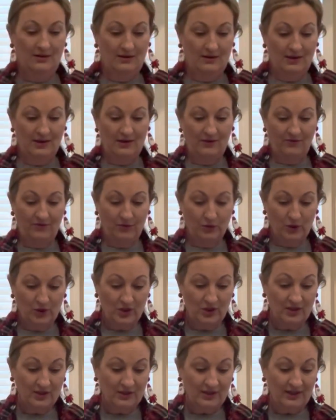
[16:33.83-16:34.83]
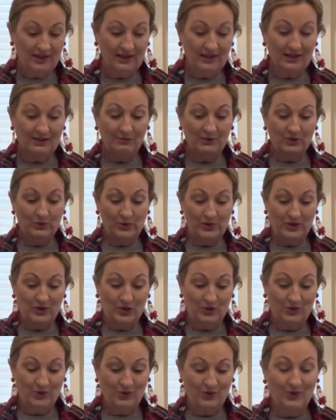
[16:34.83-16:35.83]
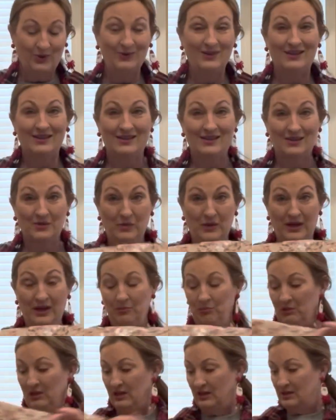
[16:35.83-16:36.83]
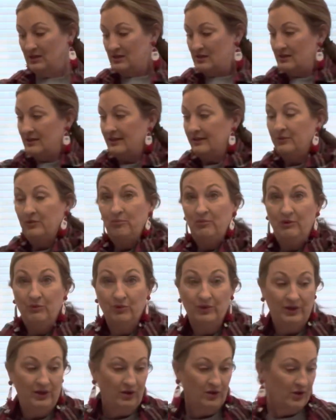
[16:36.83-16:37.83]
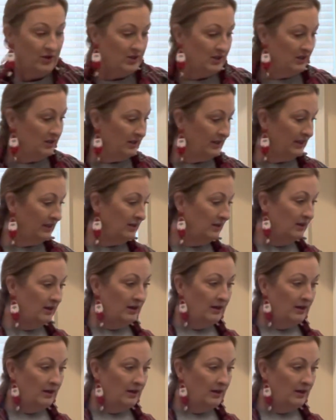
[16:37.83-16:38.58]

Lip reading: Unfortunately, I'm going to throw this away because that would be really hard to clean.